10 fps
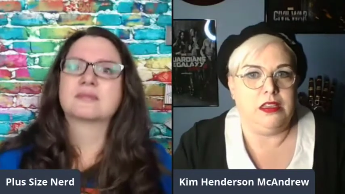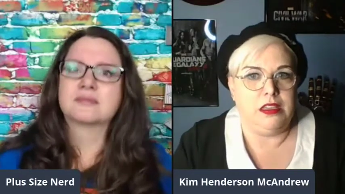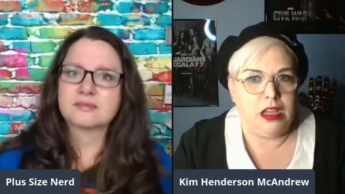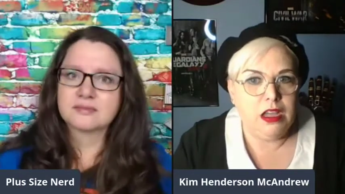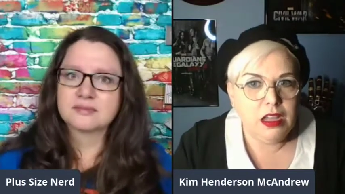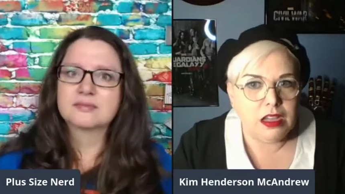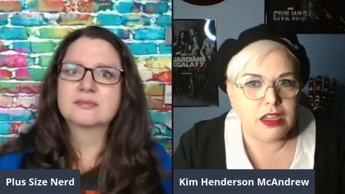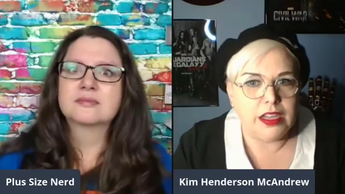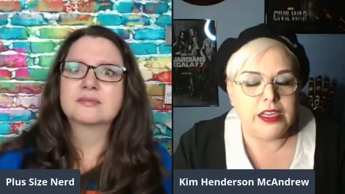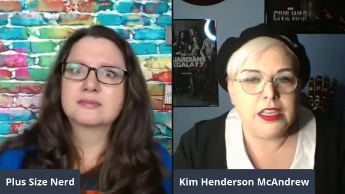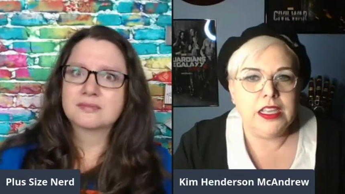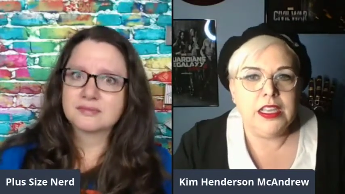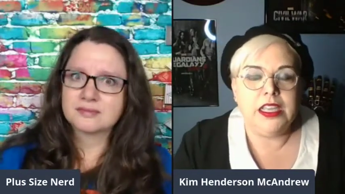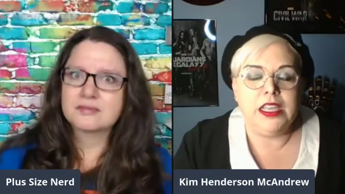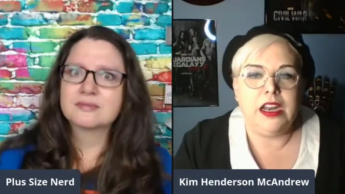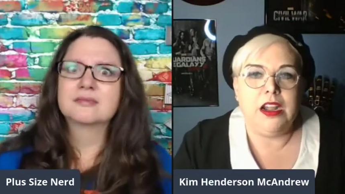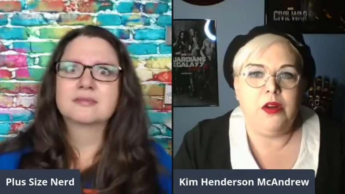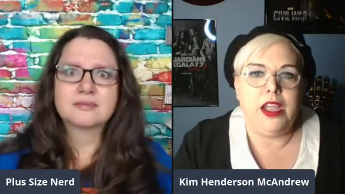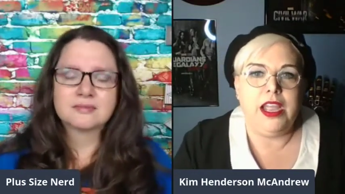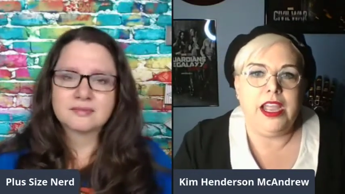Speaker 1: God, you
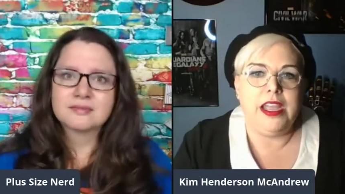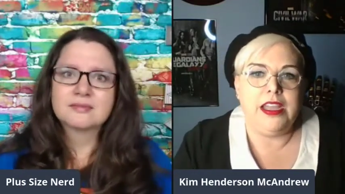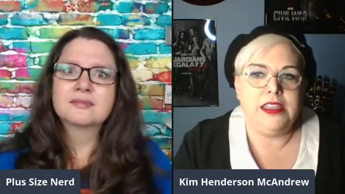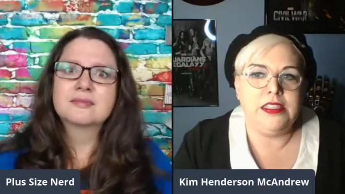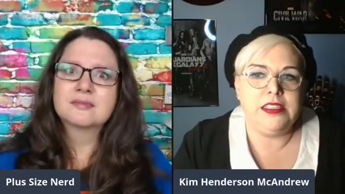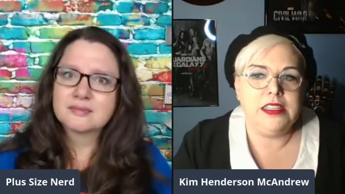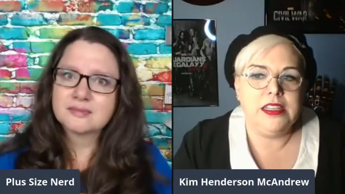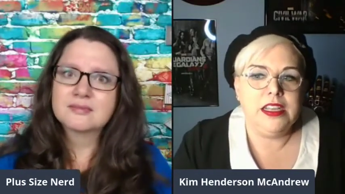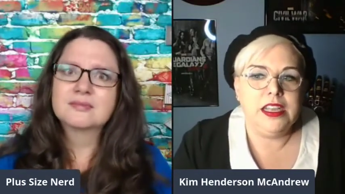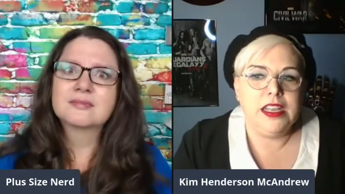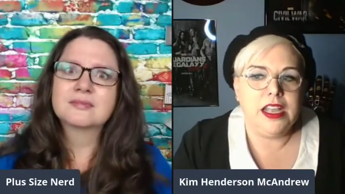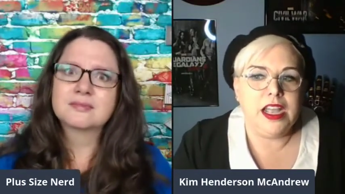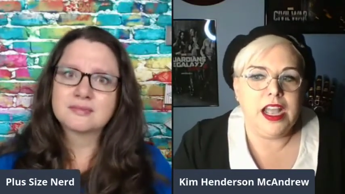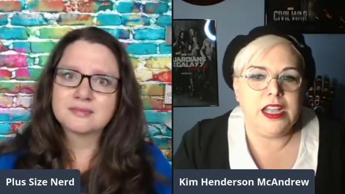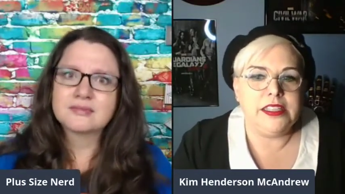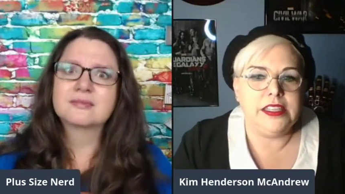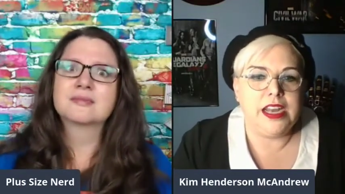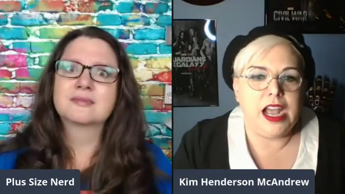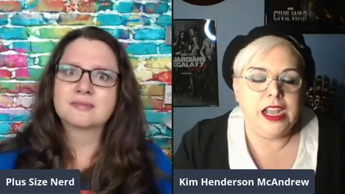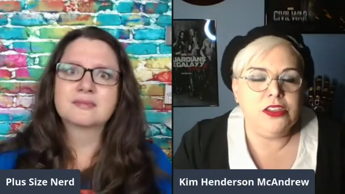know, and I
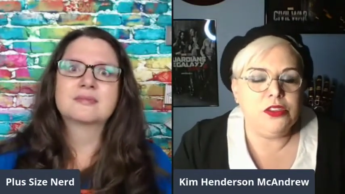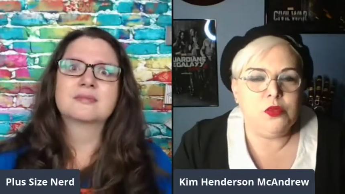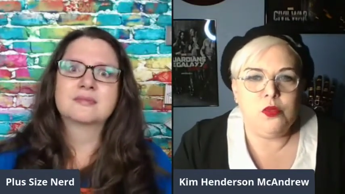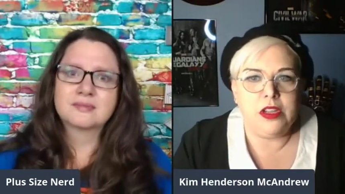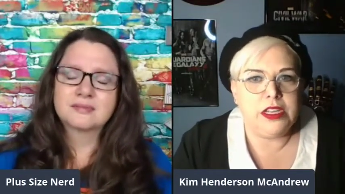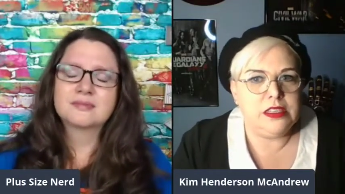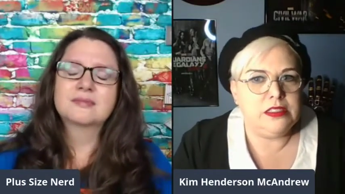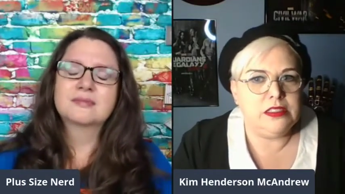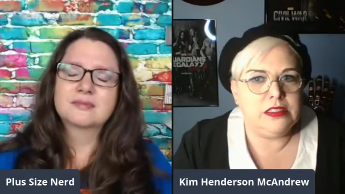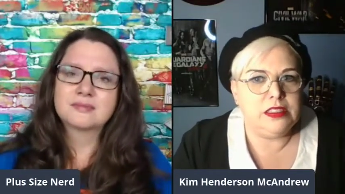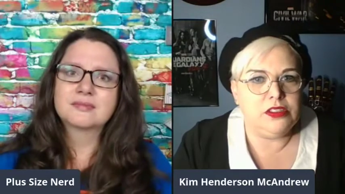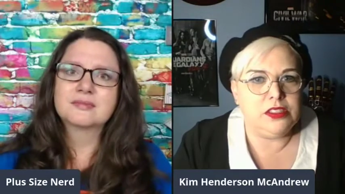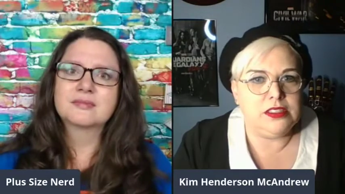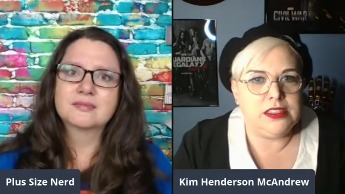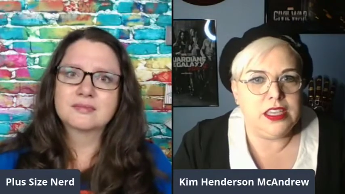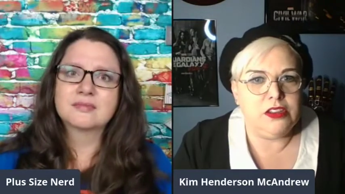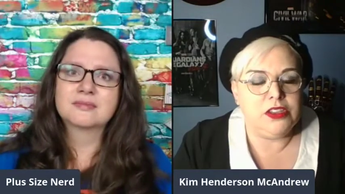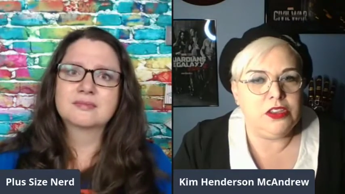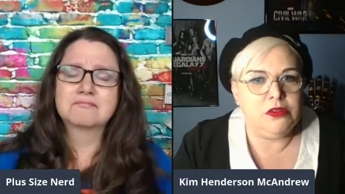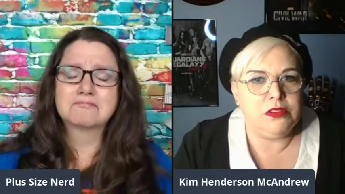said, I just wanted to just tell
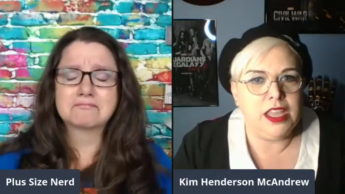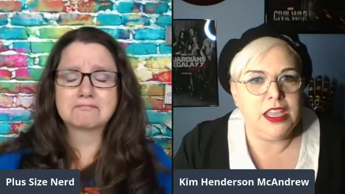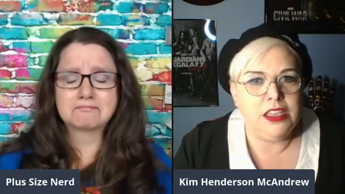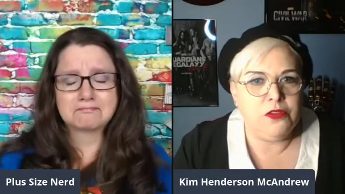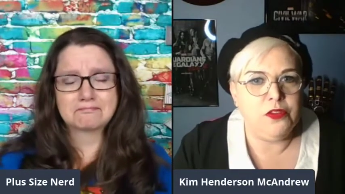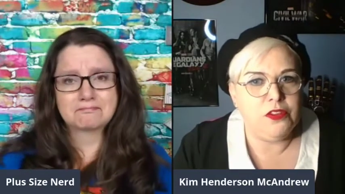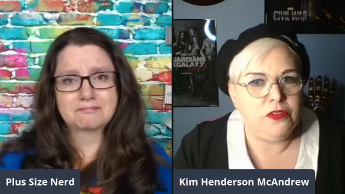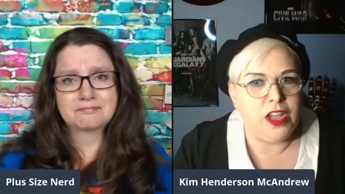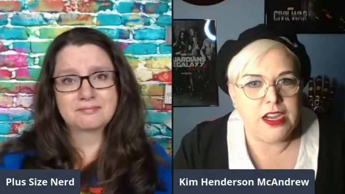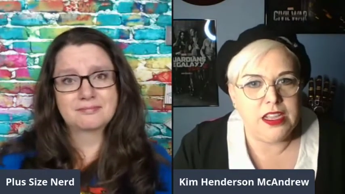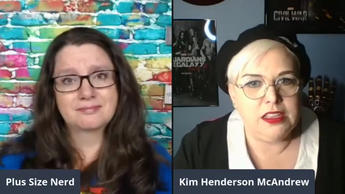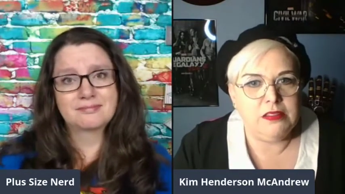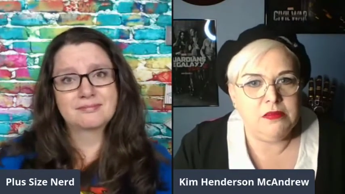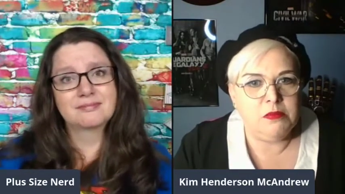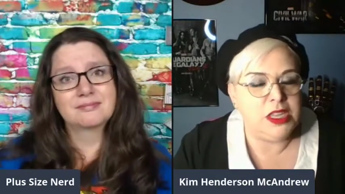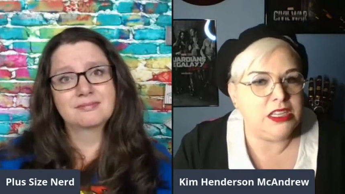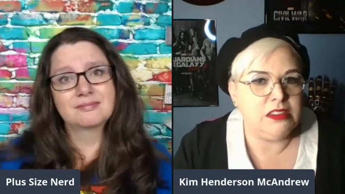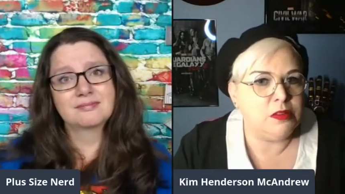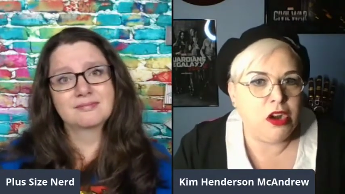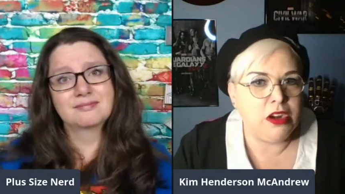you, thank you for inviting me to
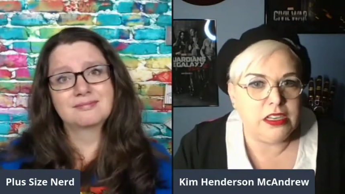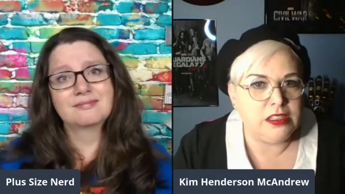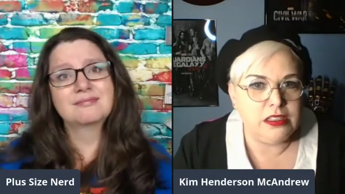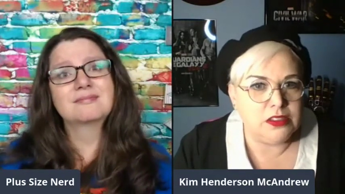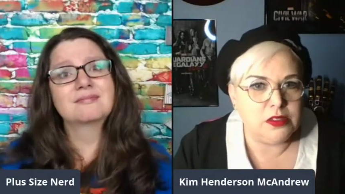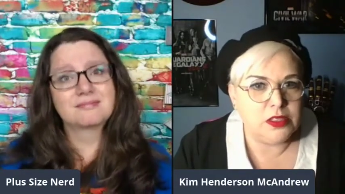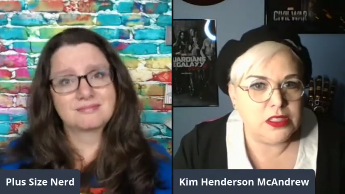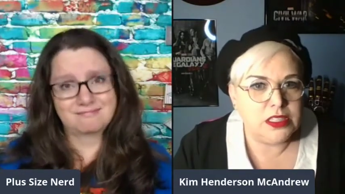the party too.